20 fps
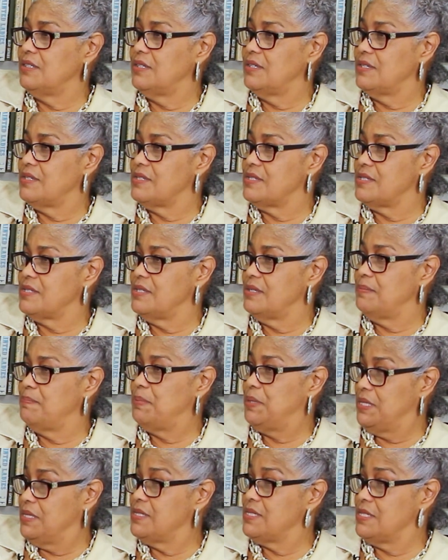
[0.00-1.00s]
is the
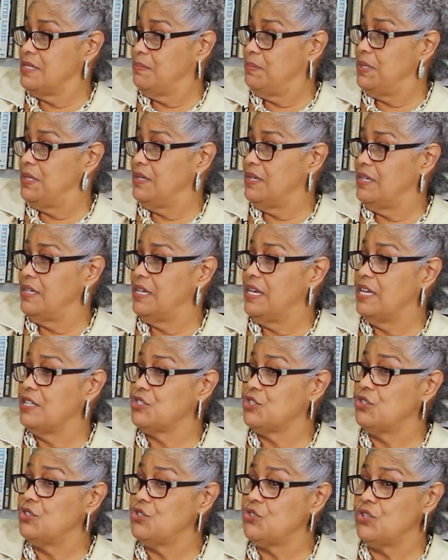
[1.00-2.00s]
place to be. And the
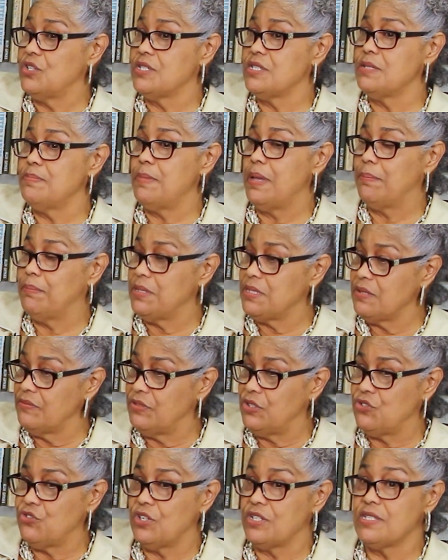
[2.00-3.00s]
National Trust, members of
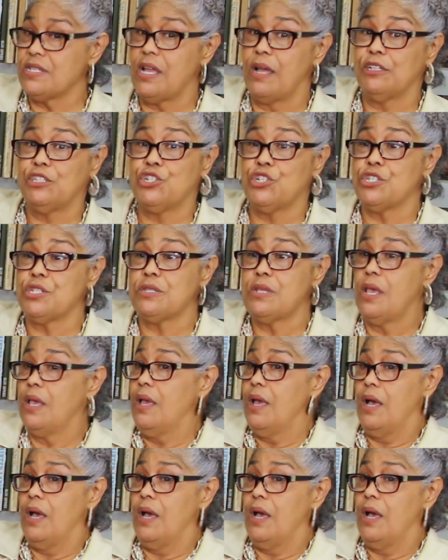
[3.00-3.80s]
the trust are just